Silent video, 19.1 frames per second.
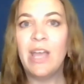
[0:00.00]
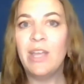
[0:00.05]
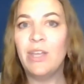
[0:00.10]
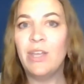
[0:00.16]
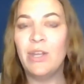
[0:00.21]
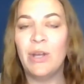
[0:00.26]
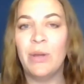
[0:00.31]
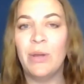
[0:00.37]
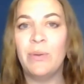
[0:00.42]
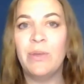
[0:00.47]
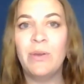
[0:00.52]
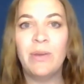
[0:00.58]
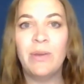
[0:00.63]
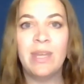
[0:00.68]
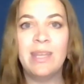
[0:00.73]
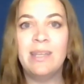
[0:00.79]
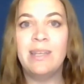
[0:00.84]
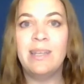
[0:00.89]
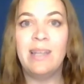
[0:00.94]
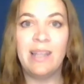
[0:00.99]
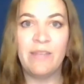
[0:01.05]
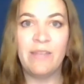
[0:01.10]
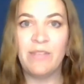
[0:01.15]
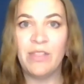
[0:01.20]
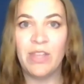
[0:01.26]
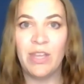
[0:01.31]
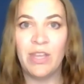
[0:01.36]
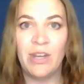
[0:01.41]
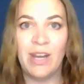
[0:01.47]
you know, you can live
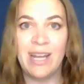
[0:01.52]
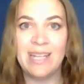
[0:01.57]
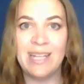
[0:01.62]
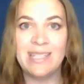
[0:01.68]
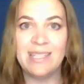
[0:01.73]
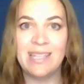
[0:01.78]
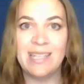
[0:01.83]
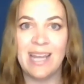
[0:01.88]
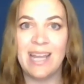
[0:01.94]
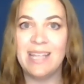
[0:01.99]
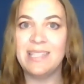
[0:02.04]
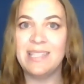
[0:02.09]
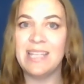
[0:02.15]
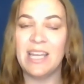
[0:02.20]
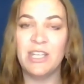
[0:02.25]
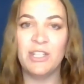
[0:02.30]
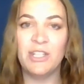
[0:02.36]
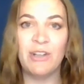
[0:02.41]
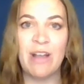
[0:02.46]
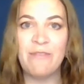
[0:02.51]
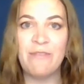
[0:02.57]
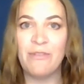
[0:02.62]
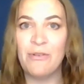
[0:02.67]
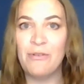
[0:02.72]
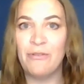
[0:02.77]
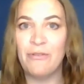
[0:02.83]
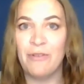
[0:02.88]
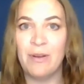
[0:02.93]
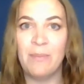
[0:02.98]
in the United States and
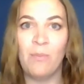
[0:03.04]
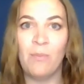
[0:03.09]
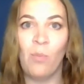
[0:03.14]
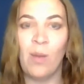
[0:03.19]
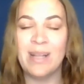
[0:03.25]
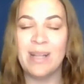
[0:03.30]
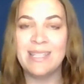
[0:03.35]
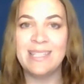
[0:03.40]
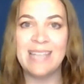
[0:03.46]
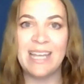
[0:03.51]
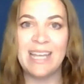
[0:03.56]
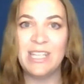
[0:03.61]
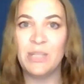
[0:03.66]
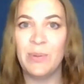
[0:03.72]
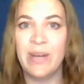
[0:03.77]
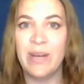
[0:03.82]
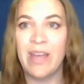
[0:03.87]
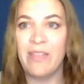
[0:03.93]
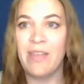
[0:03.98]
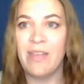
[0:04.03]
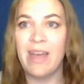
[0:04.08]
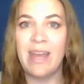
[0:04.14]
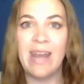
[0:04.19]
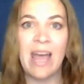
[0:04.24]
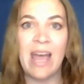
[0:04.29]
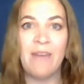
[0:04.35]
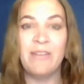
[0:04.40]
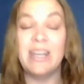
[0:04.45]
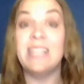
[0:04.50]
travel from one state to another and
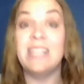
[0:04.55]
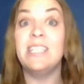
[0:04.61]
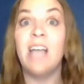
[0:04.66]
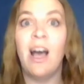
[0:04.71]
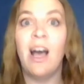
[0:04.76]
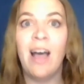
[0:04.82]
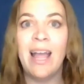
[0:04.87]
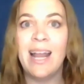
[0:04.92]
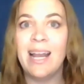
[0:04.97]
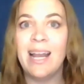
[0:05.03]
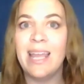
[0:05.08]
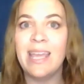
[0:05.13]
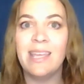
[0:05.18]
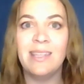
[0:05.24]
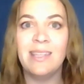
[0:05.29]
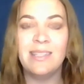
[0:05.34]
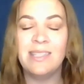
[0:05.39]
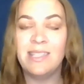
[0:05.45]
have an entirely